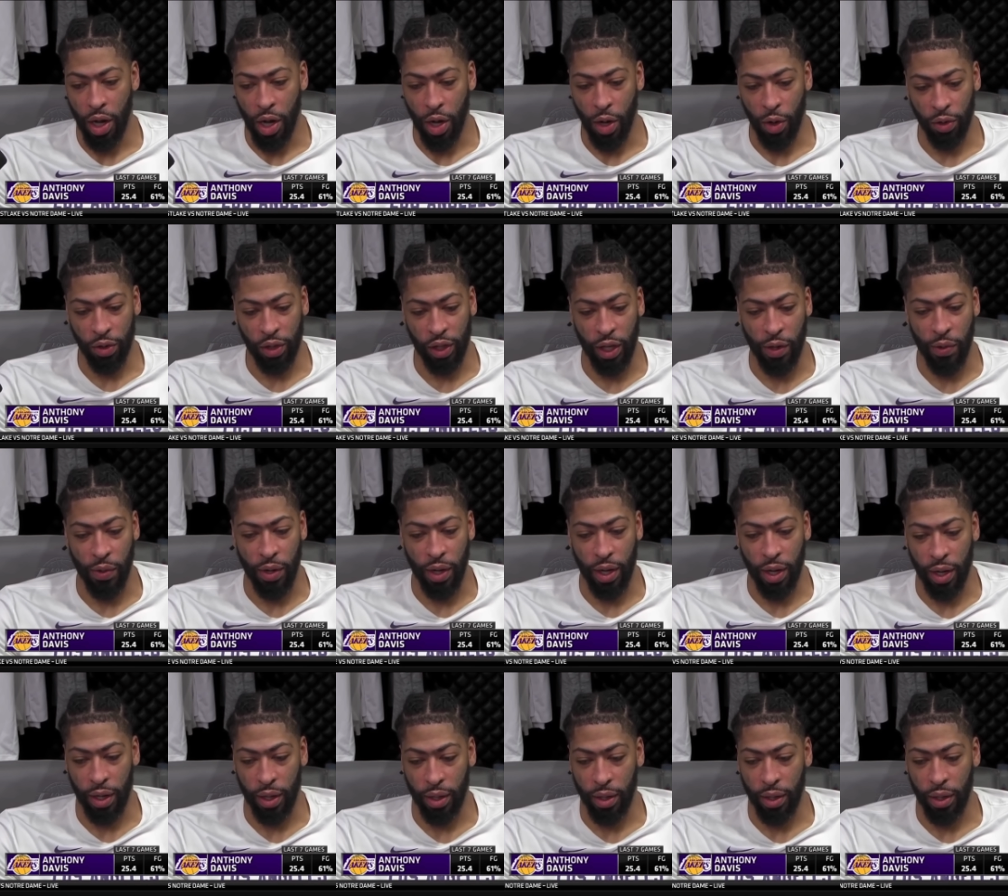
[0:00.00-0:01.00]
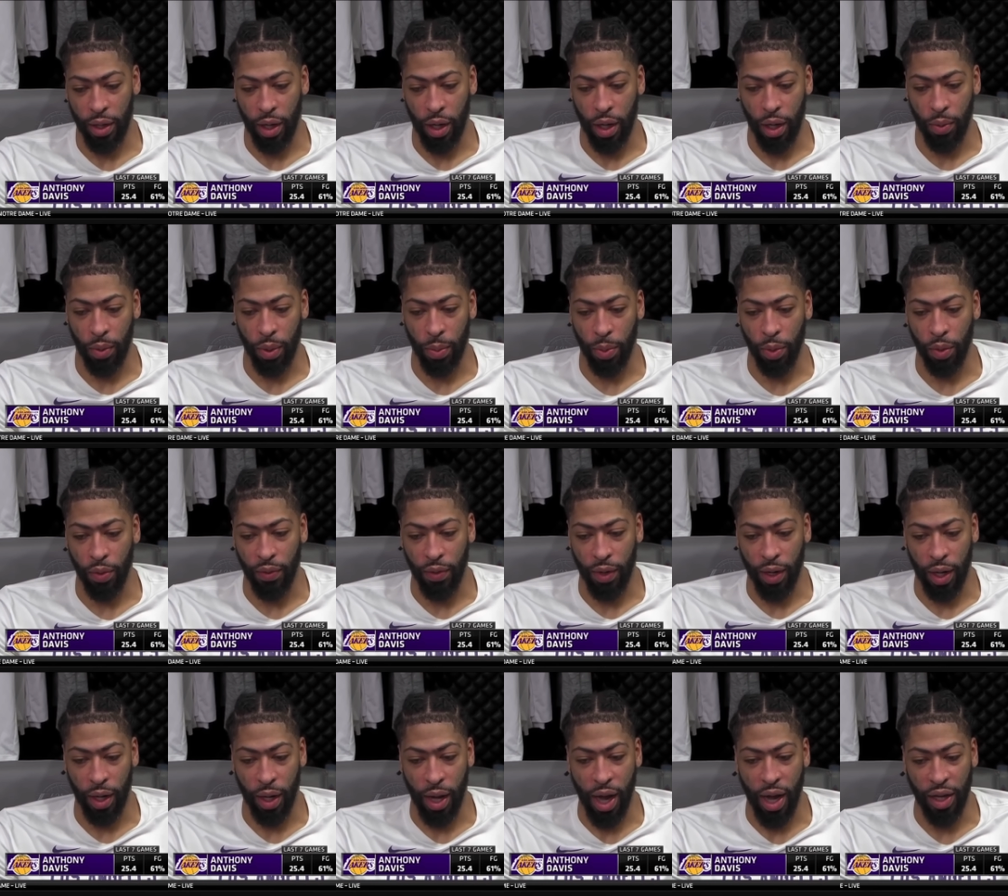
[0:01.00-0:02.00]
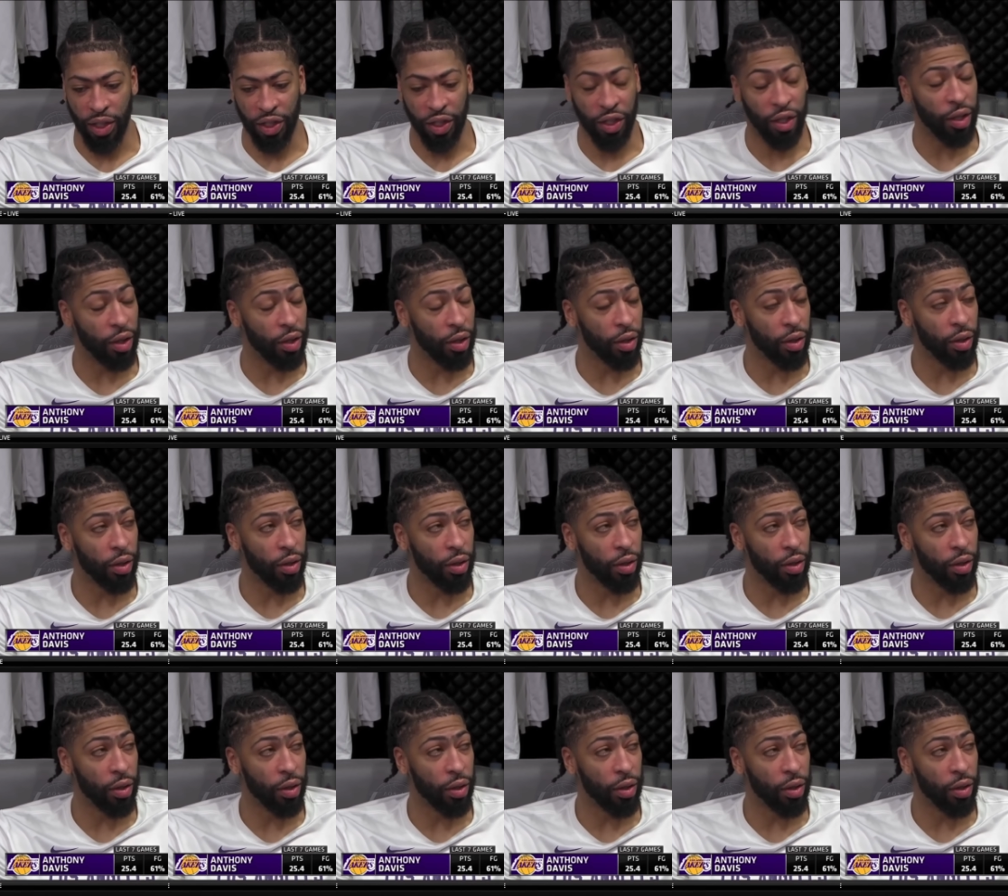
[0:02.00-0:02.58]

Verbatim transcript: you know, C B N. Uh, we proven that last year.